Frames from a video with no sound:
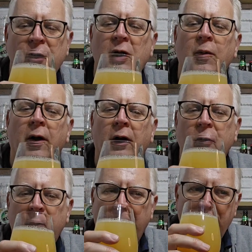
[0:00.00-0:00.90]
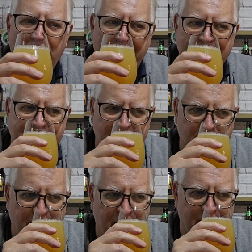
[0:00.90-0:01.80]
do you know what, as well, the best thing
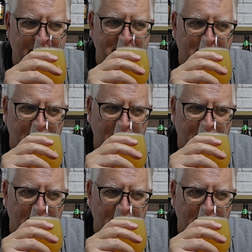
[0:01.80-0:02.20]
about this,